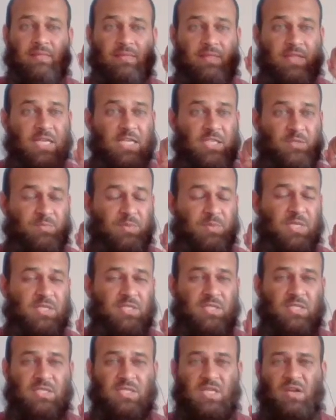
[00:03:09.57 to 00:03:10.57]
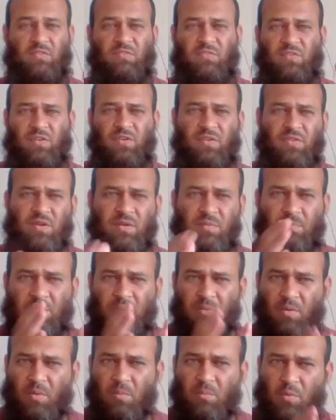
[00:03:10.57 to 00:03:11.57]
These pieces are further
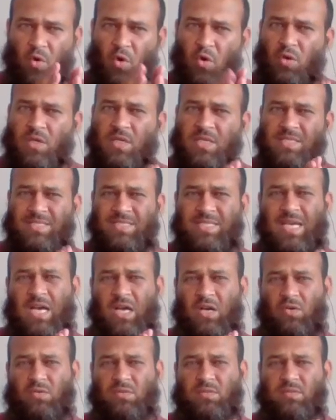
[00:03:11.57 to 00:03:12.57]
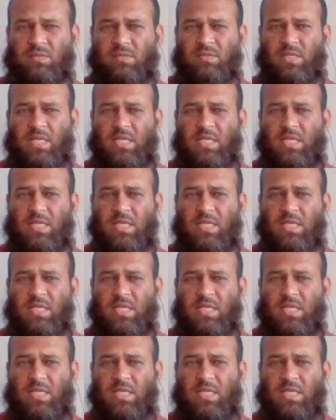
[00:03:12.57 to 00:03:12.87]
broken down